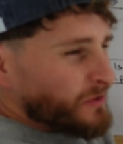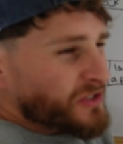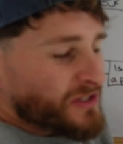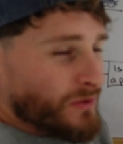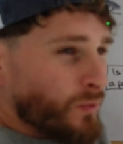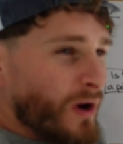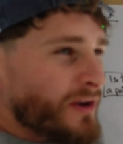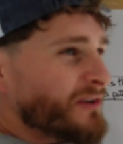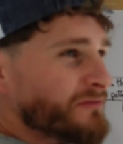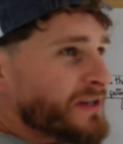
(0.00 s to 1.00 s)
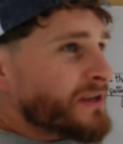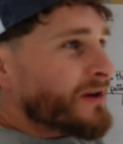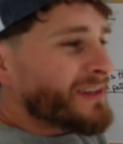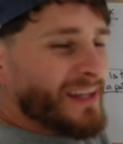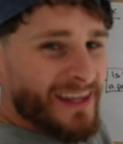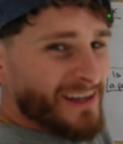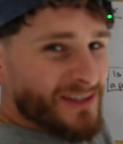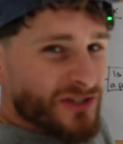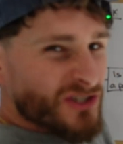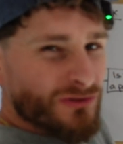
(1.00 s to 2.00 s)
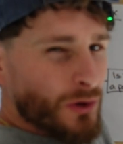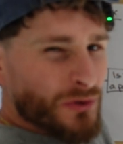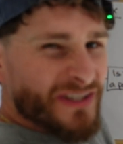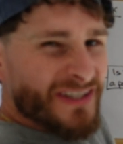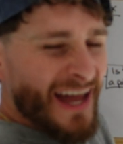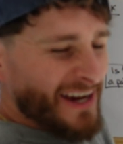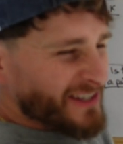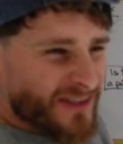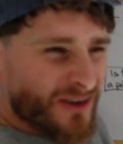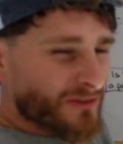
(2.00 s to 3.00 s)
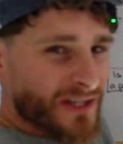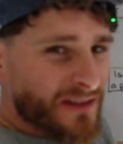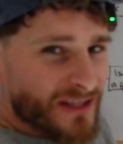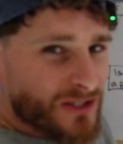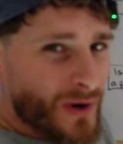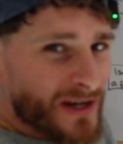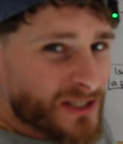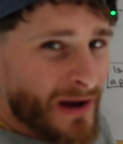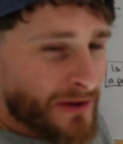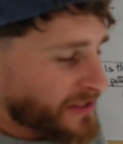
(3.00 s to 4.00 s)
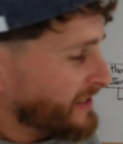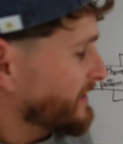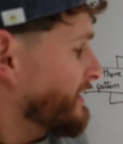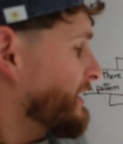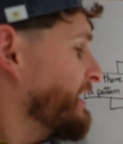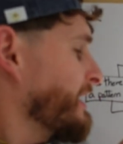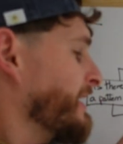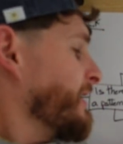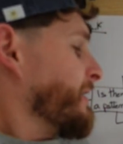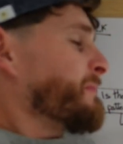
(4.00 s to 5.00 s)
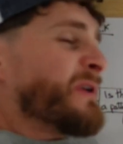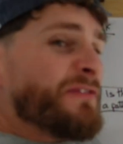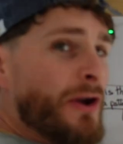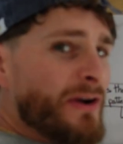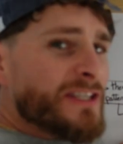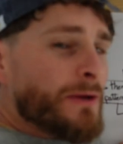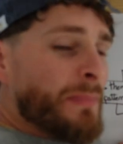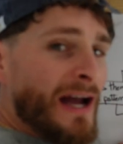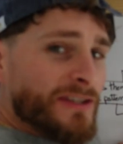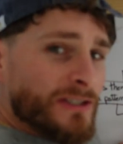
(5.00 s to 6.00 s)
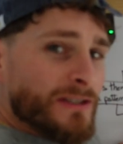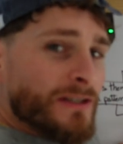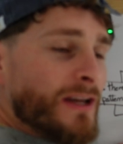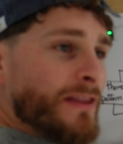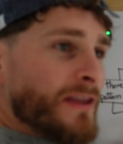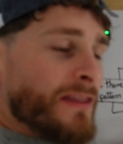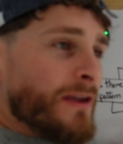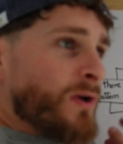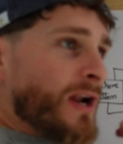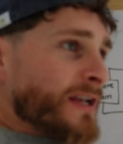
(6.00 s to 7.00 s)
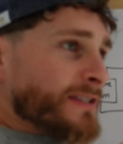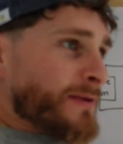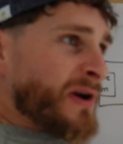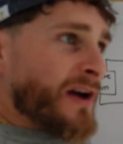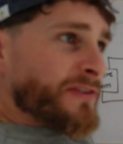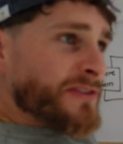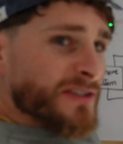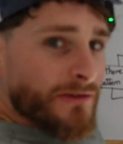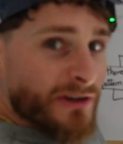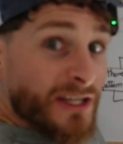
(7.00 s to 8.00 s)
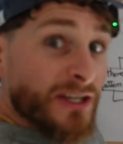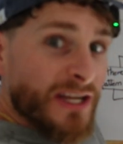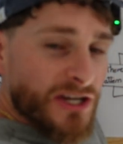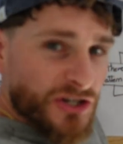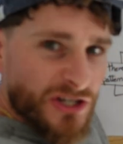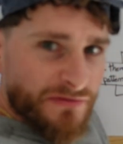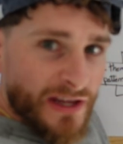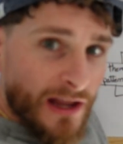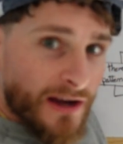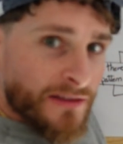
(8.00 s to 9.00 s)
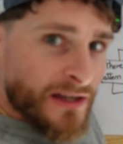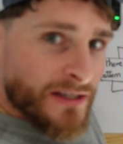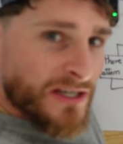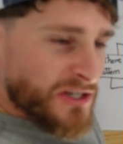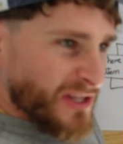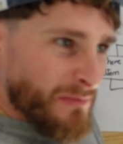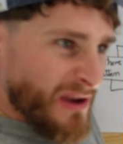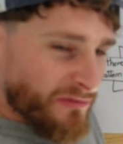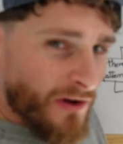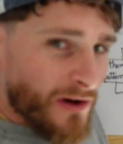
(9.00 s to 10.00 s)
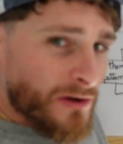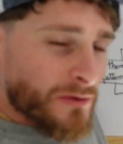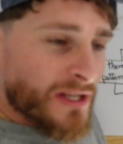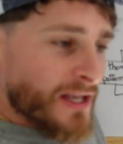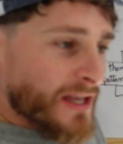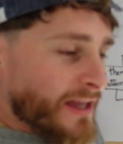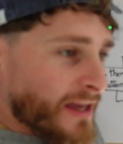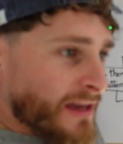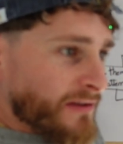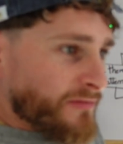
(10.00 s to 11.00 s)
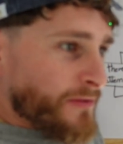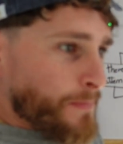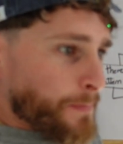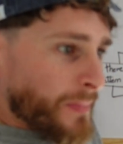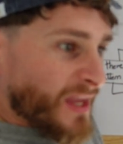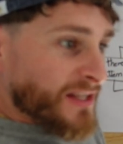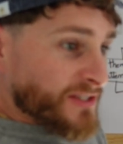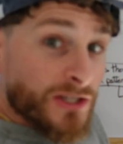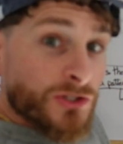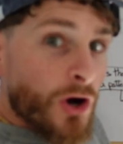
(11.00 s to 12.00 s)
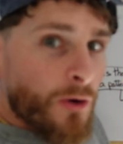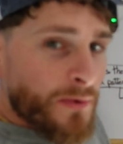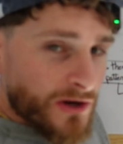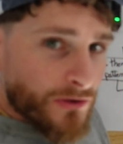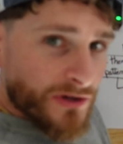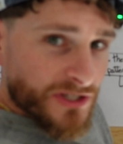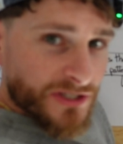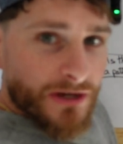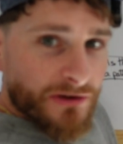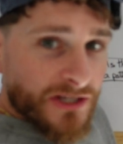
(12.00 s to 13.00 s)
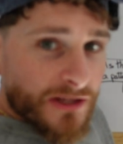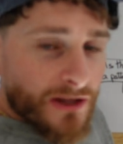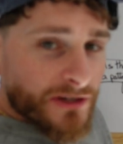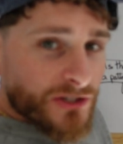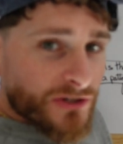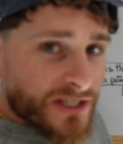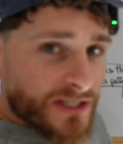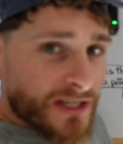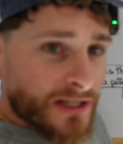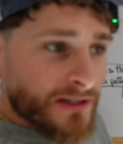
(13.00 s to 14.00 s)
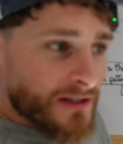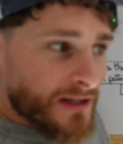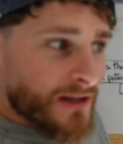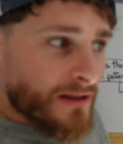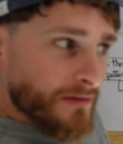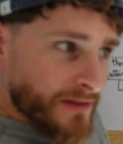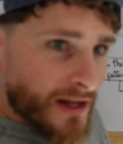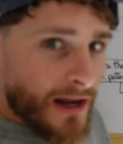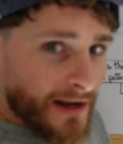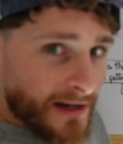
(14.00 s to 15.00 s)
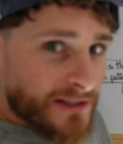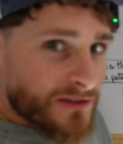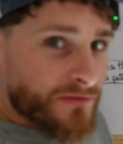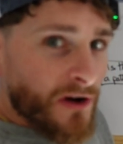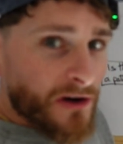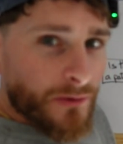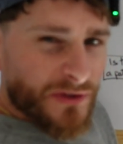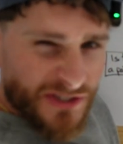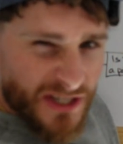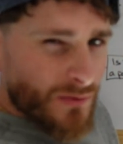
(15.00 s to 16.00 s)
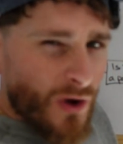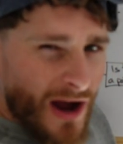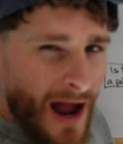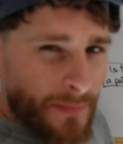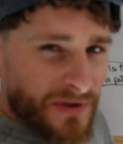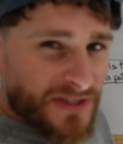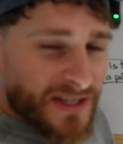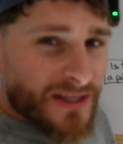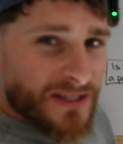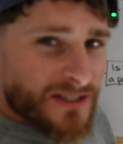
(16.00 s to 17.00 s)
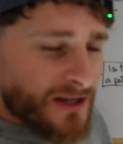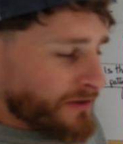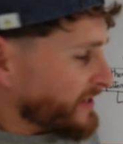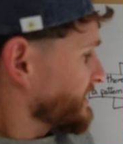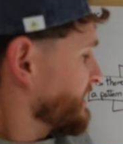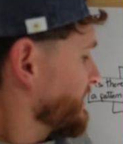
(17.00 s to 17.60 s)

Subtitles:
was just a one-off video and then they can scroll to the next and not really think twice about it. But if there is a pattern, then they realize that person's either in a niche, and if they like that niche, they may follow. If it's a topic or a series that they're interested in, they're likely to follow and see what happens in this series.